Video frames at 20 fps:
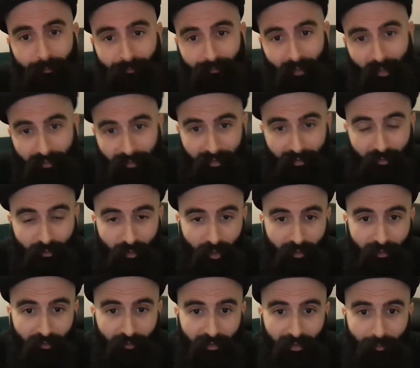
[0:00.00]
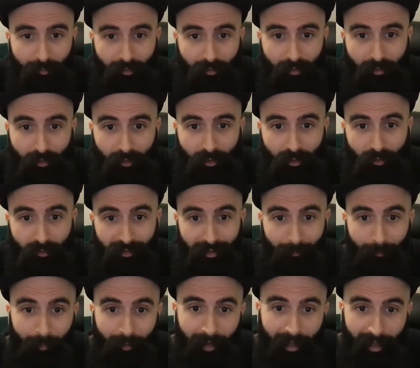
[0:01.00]
these tritone substitutions
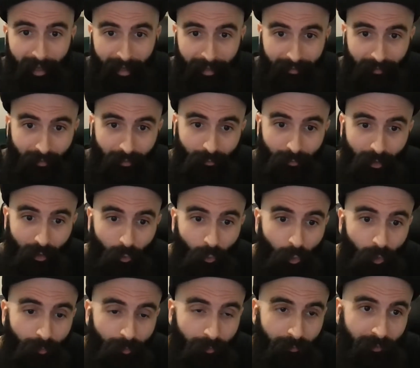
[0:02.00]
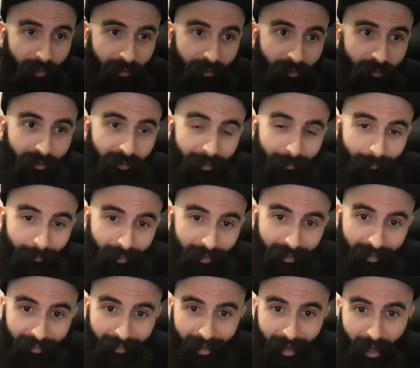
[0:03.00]
applied to the chord progression that I'm
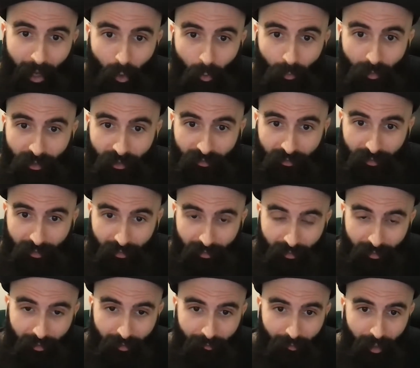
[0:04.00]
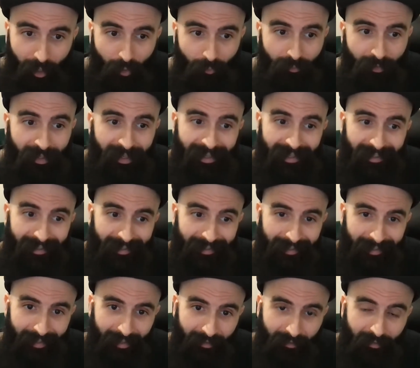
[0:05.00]
playing now, which is the turnaround,
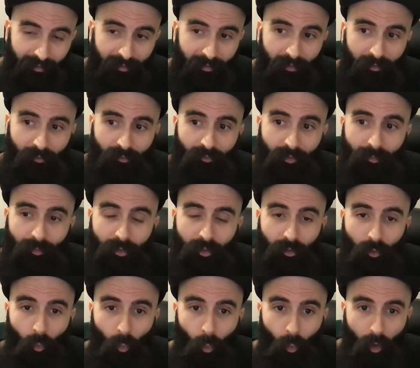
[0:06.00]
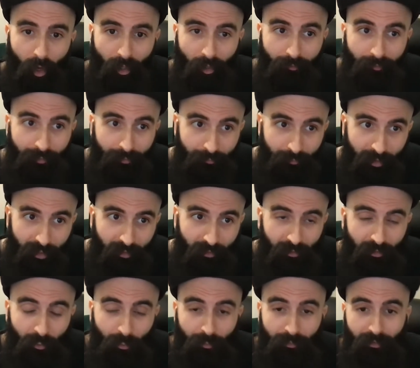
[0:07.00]
linked in the description, one of the
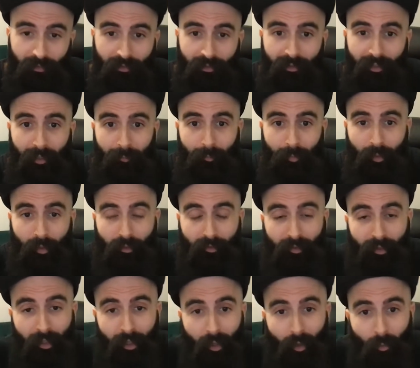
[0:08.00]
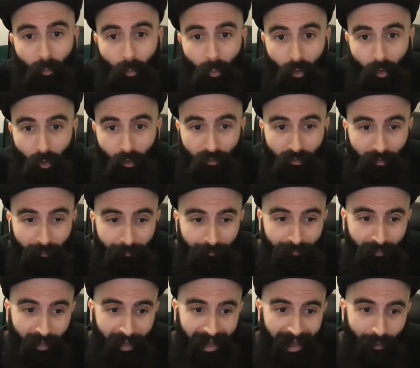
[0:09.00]
resources that I put was
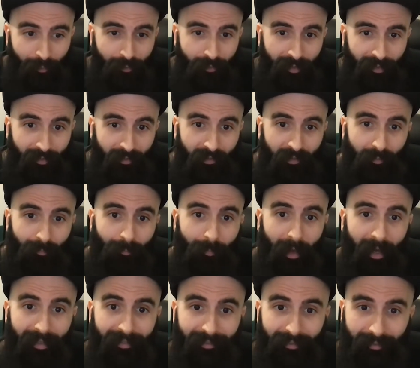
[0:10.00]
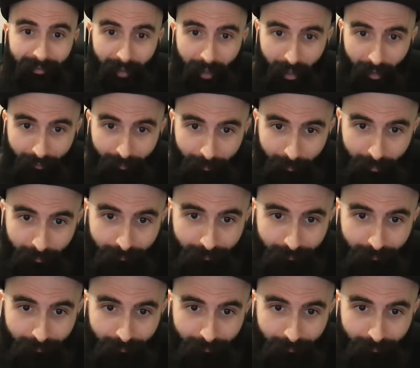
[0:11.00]
how you can spice up